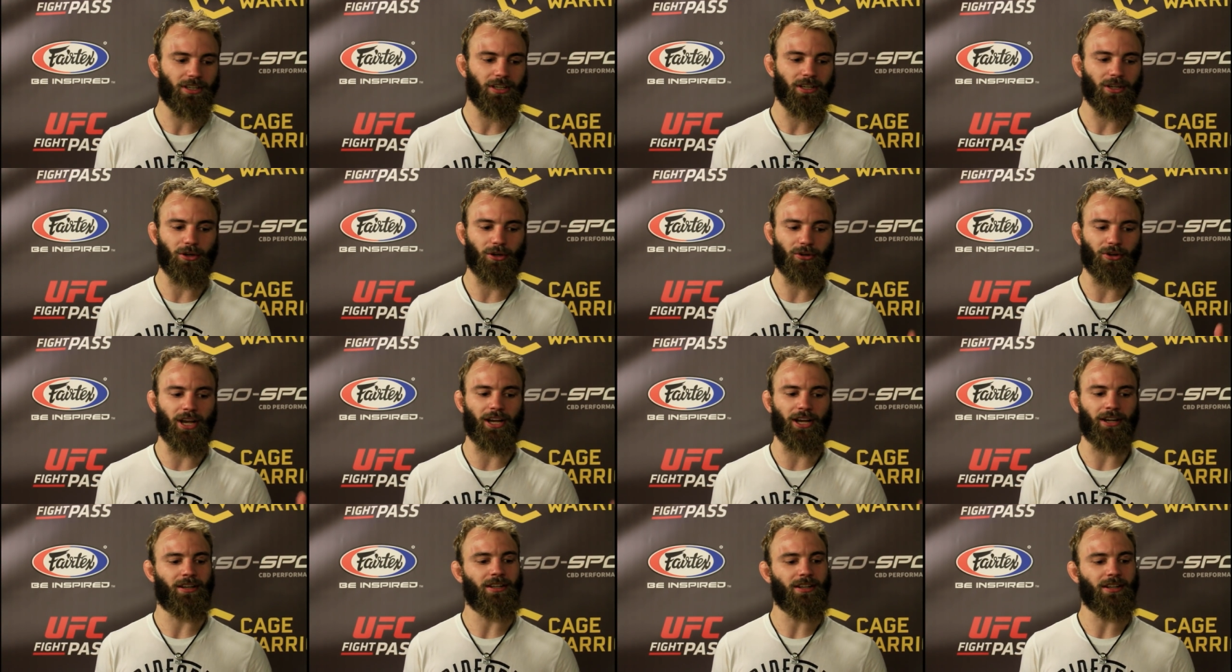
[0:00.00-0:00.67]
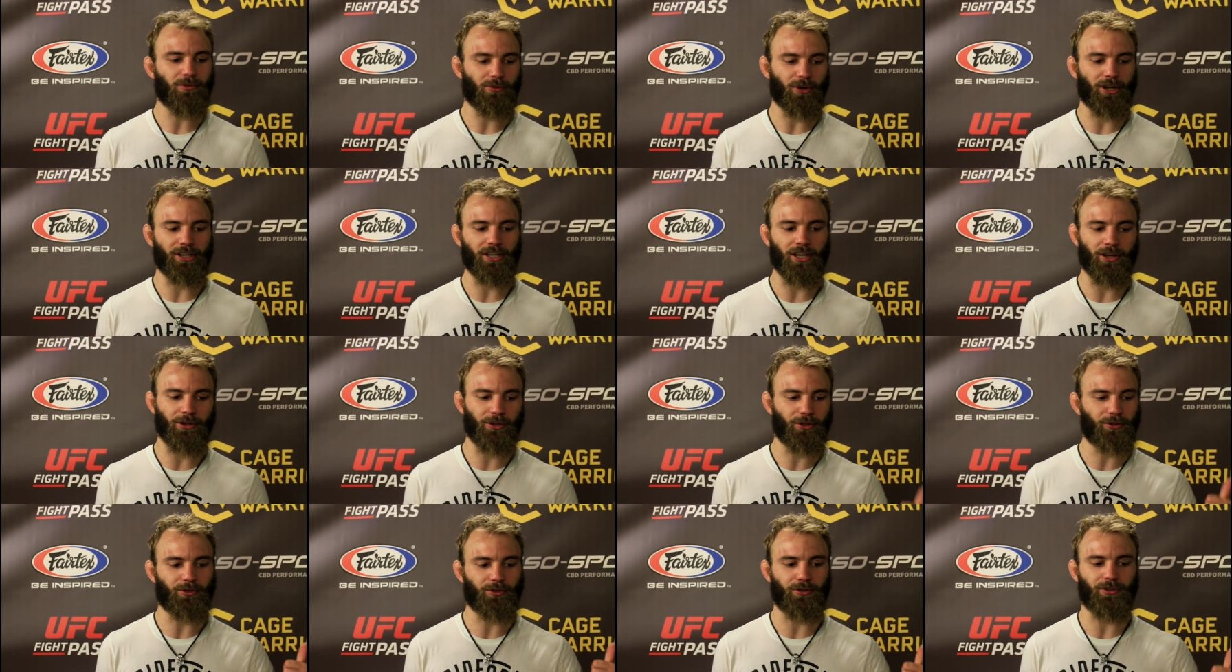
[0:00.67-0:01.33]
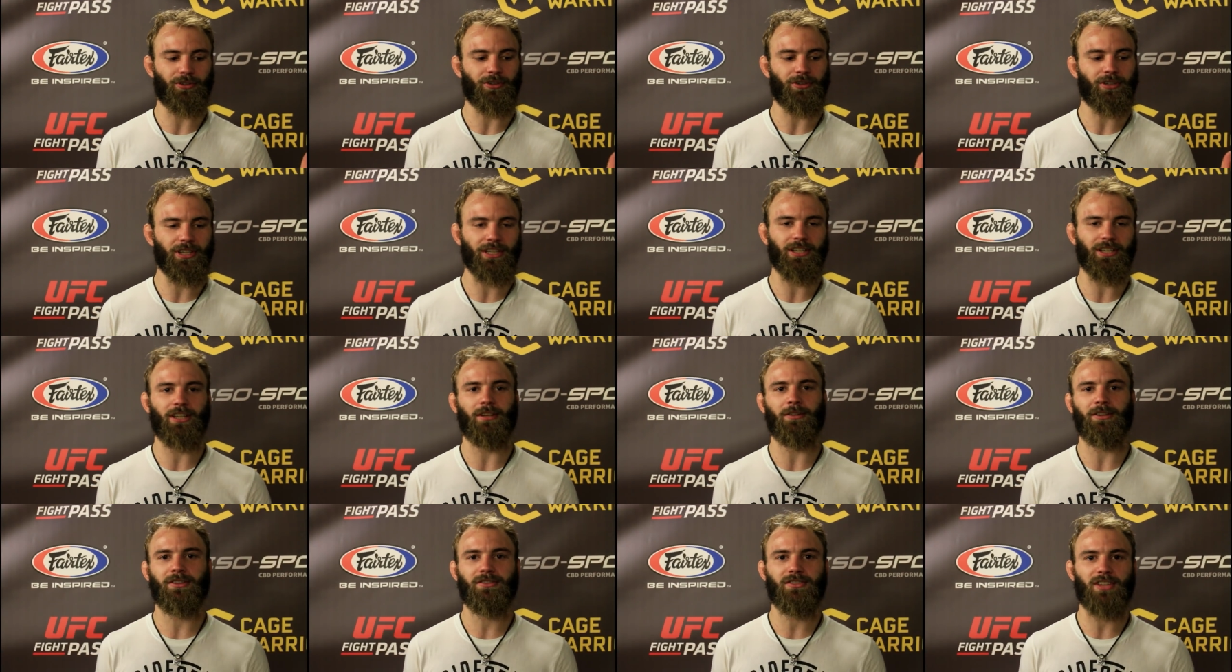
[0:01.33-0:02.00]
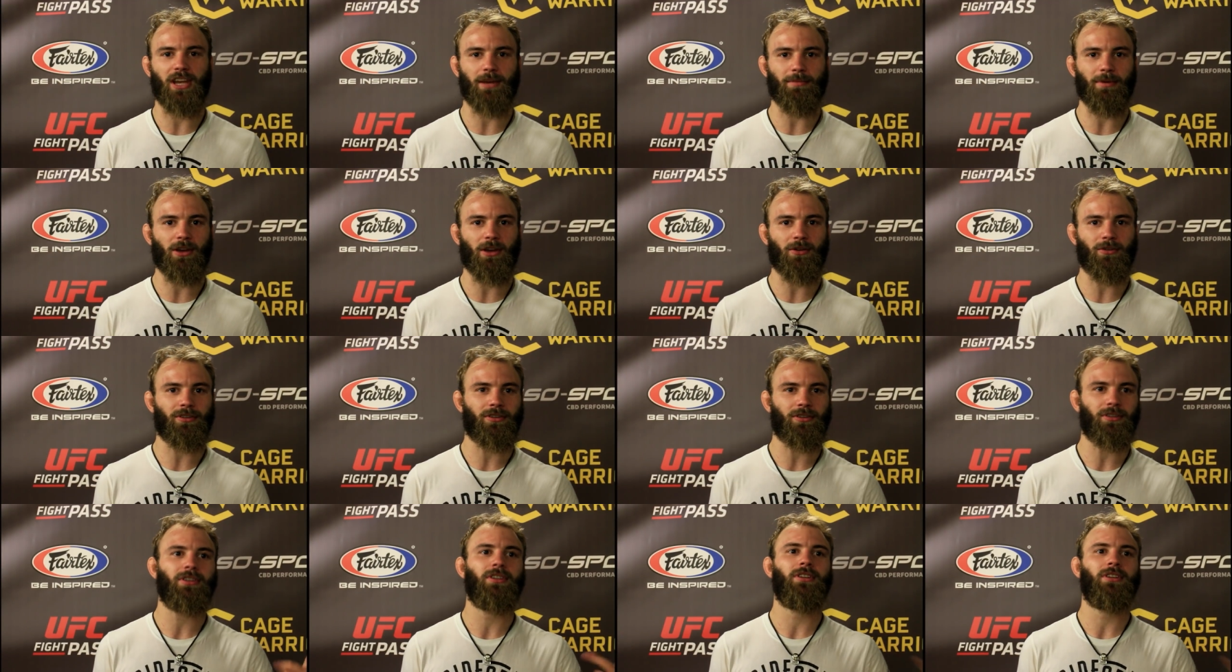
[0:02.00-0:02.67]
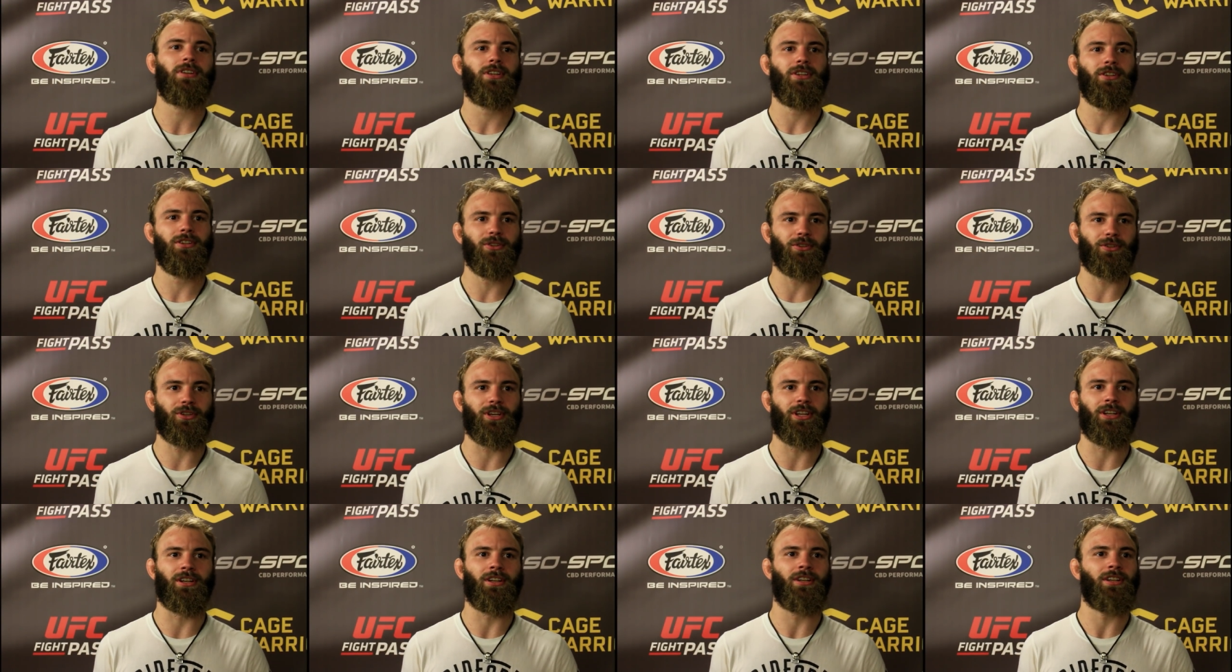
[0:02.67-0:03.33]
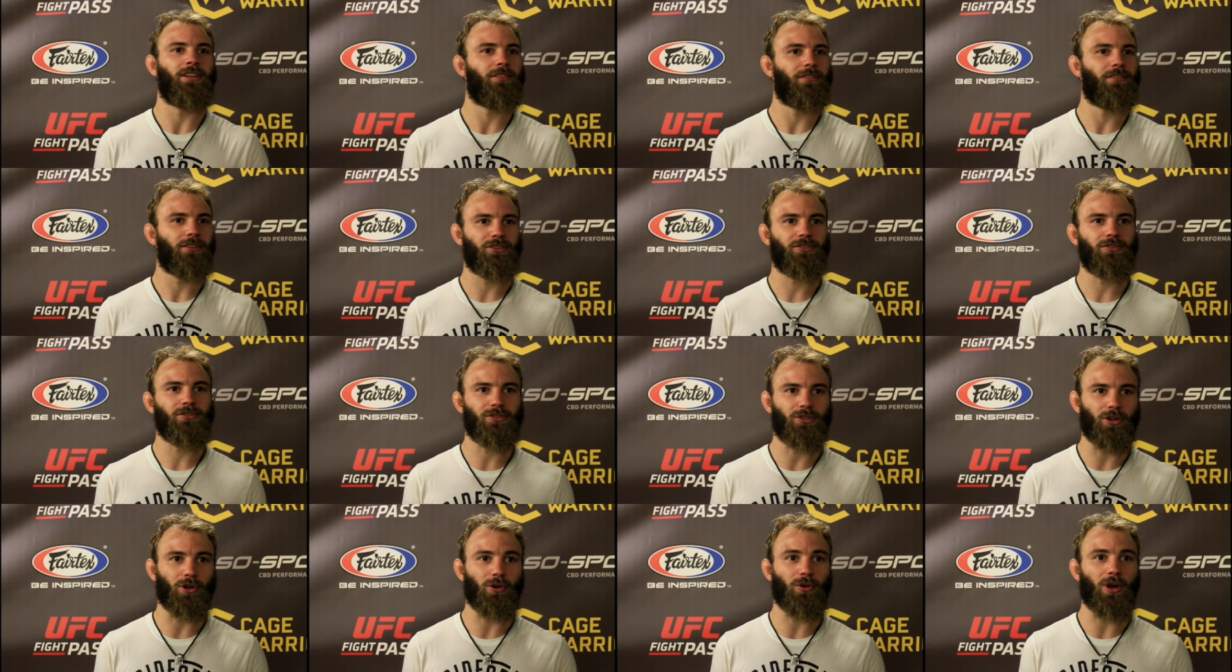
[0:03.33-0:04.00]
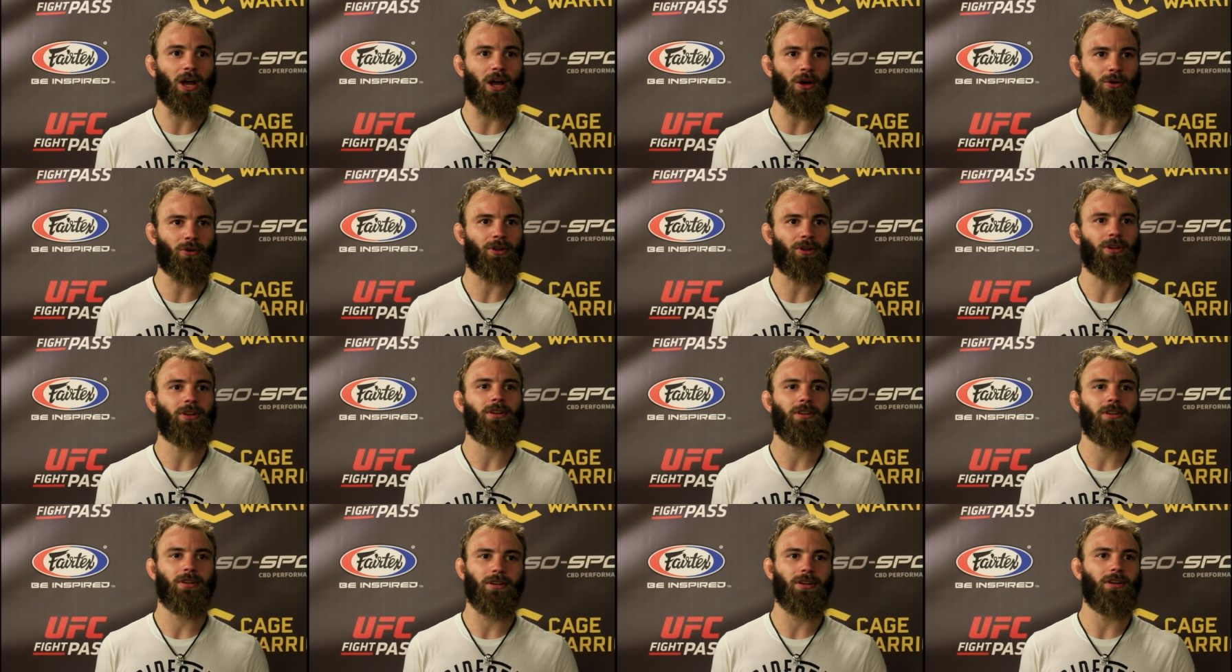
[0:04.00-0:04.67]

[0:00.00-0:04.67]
all right, right now you could either tap out, you can go out,